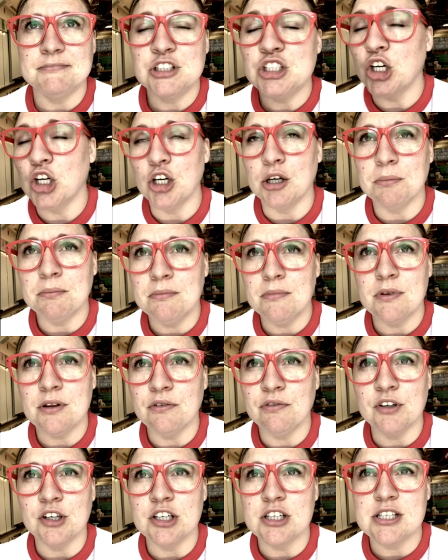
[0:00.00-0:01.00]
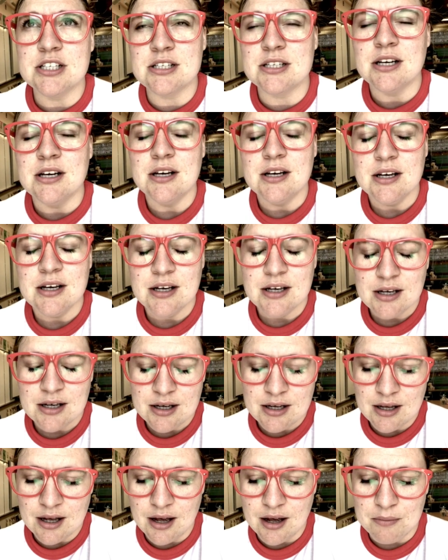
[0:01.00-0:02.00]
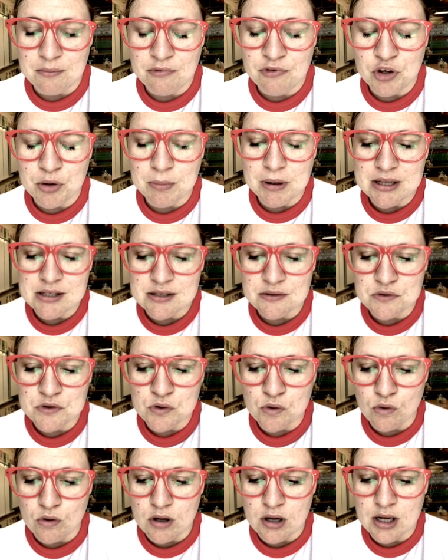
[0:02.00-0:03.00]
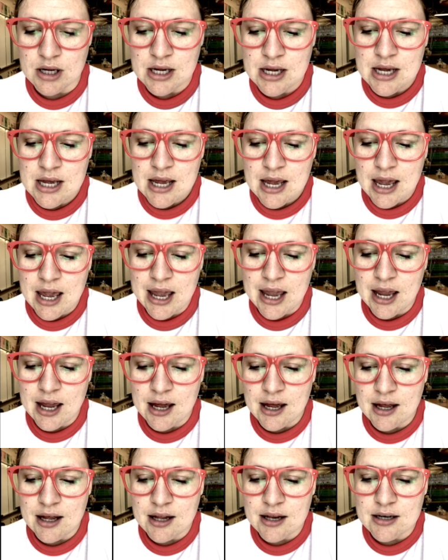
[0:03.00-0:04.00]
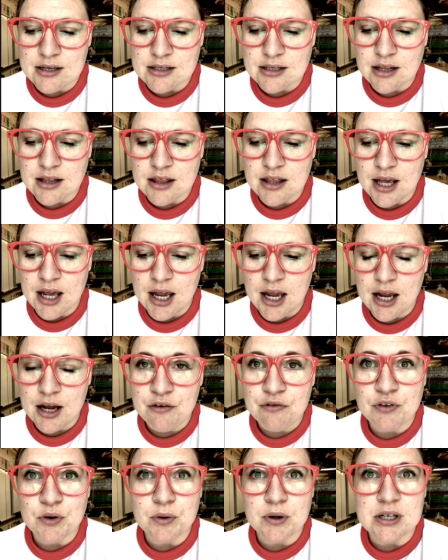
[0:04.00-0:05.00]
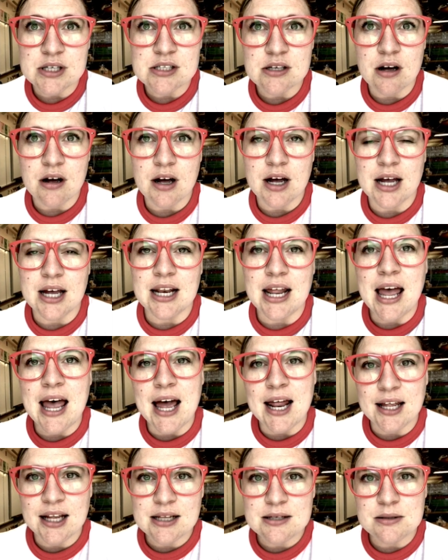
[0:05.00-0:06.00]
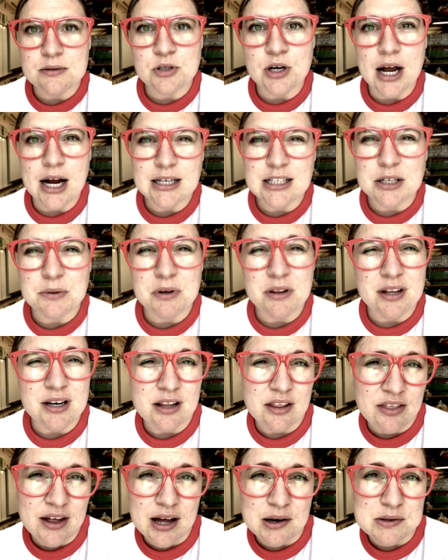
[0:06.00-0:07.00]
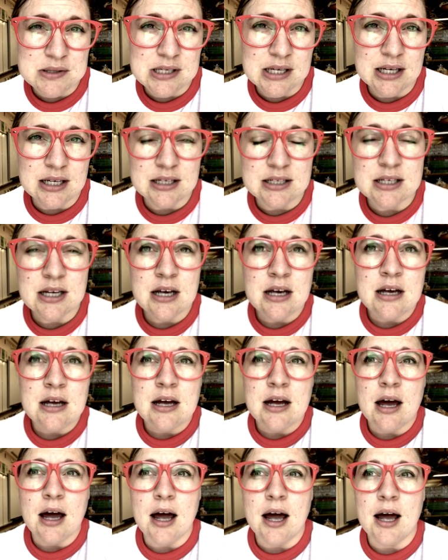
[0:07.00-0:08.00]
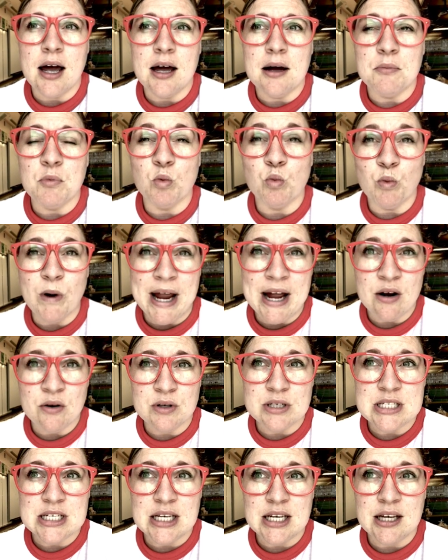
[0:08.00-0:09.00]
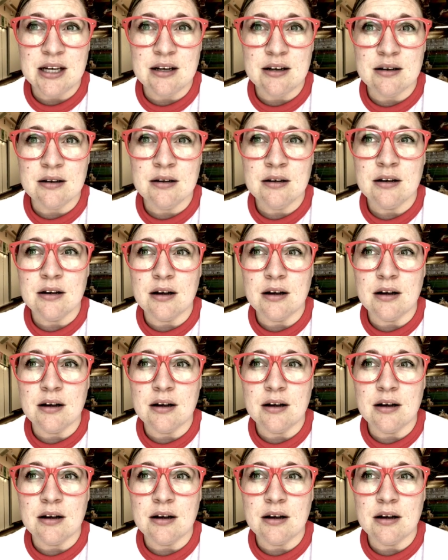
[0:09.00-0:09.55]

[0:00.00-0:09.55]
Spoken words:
term, the first few months of school, and they focus on adding and subtracting within 1,000, rounding,